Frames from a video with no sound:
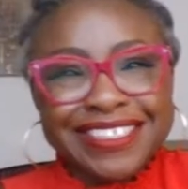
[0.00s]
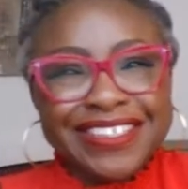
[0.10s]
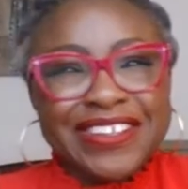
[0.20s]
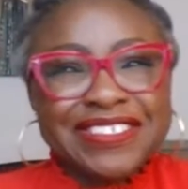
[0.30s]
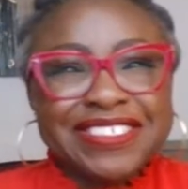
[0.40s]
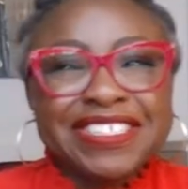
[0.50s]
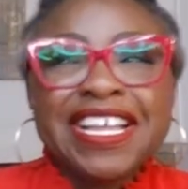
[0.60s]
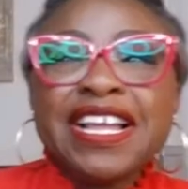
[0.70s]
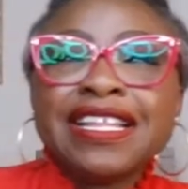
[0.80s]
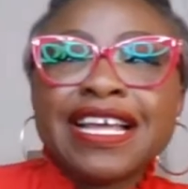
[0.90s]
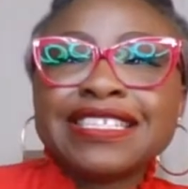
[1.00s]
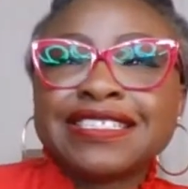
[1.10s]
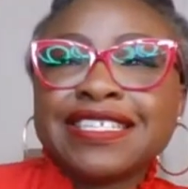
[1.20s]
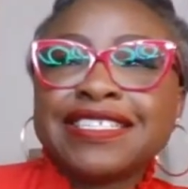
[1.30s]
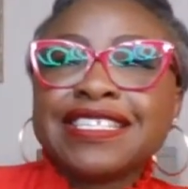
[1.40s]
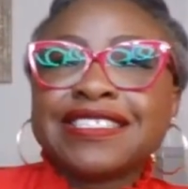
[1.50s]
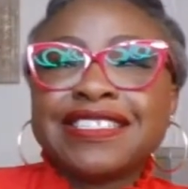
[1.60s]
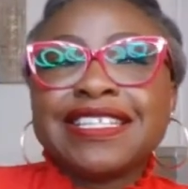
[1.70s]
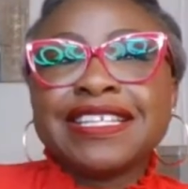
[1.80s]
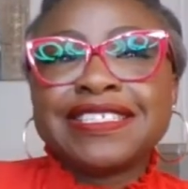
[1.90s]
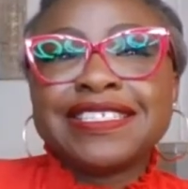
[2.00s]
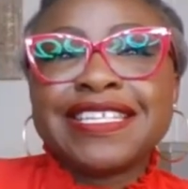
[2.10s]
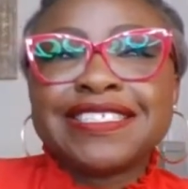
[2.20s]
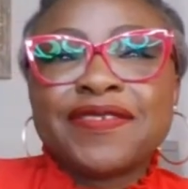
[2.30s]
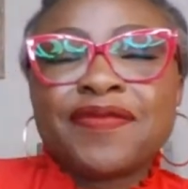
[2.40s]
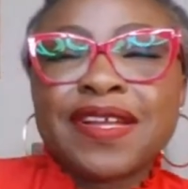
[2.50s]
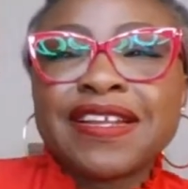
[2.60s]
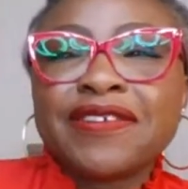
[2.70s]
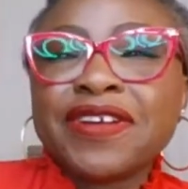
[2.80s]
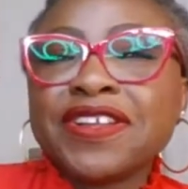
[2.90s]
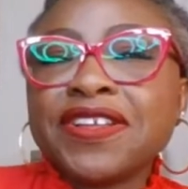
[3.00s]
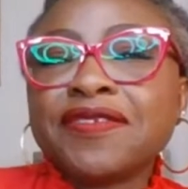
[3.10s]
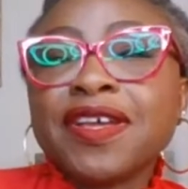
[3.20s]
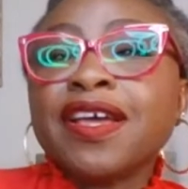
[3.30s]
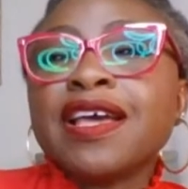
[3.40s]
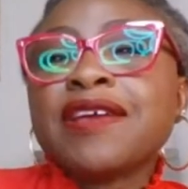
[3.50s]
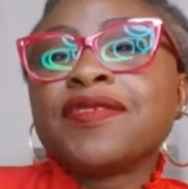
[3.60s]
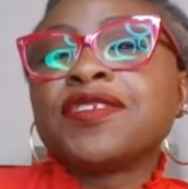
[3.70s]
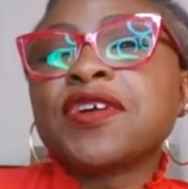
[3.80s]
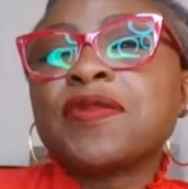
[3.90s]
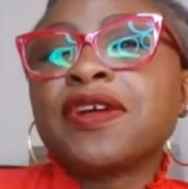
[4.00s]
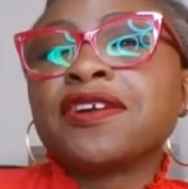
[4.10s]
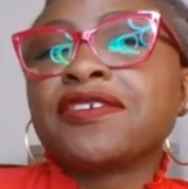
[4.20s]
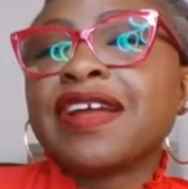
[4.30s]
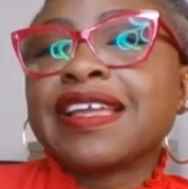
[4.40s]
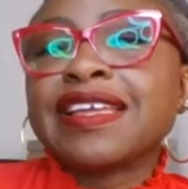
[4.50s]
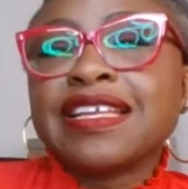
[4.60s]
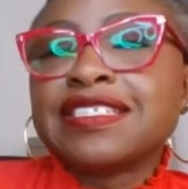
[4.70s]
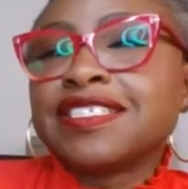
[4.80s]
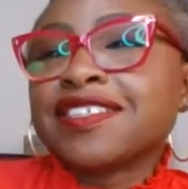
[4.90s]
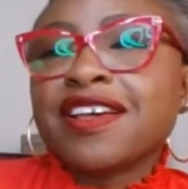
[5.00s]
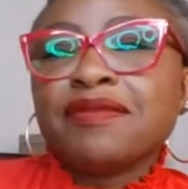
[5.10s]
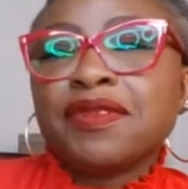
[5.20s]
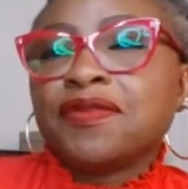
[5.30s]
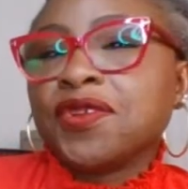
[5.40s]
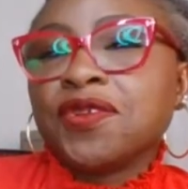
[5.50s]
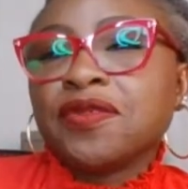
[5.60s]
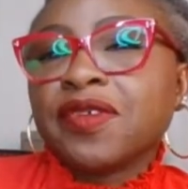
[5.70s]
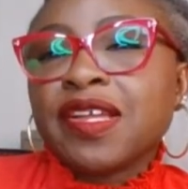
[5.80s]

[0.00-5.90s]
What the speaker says: That's TJ's defender. When if you talk about her grandkids, she's coming for you.